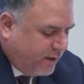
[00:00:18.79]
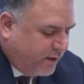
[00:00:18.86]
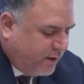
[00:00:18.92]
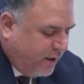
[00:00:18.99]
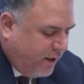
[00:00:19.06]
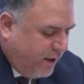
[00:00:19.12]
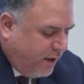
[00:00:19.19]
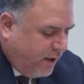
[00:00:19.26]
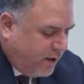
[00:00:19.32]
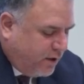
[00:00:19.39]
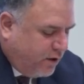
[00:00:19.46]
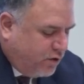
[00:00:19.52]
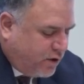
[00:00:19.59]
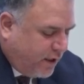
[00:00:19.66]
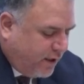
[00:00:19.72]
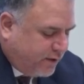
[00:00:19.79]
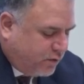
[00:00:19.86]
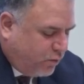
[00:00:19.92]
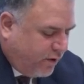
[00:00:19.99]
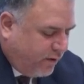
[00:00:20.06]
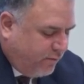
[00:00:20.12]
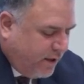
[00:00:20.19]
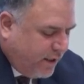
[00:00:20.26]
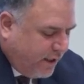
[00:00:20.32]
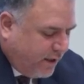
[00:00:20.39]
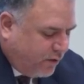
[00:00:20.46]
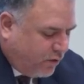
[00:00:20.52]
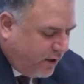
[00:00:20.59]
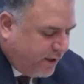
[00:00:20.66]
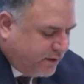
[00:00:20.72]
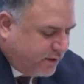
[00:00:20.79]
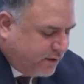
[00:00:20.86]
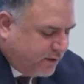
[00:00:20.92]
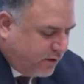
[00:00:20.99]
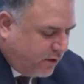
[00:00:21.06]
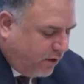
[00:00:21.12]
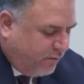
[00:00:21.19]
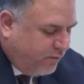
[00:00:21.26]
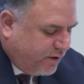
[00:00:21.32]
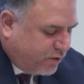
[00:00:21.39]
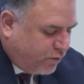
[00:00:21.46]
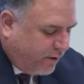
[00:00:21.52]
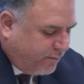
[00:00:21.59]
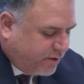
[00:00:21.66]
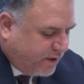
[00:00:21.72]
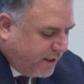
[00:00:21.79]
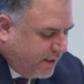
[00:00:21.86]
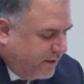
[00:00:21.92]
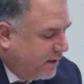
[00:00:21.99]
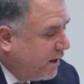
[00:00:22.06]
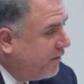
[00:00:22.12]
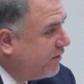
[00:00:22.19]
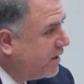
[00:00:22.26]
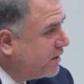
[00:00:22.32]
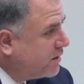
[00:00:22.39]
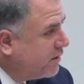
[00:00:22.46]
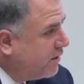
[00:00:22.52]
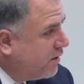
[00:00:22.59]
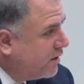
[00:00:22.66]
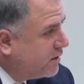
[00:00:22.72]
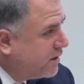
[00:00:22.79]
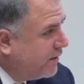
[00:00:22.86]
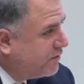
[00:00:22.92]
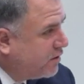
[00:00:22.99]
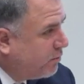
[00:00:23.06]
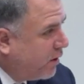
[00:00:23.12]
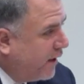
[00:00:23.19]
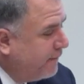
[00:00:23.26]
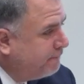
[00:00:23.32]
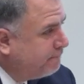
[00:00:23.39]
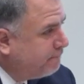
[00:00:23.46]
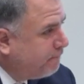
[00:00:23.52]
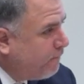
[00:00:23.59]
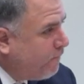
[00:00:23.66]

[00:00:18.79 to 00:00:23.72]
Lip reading: And can you tell us where the media and critics are misrepresenting the evidence on safe supply?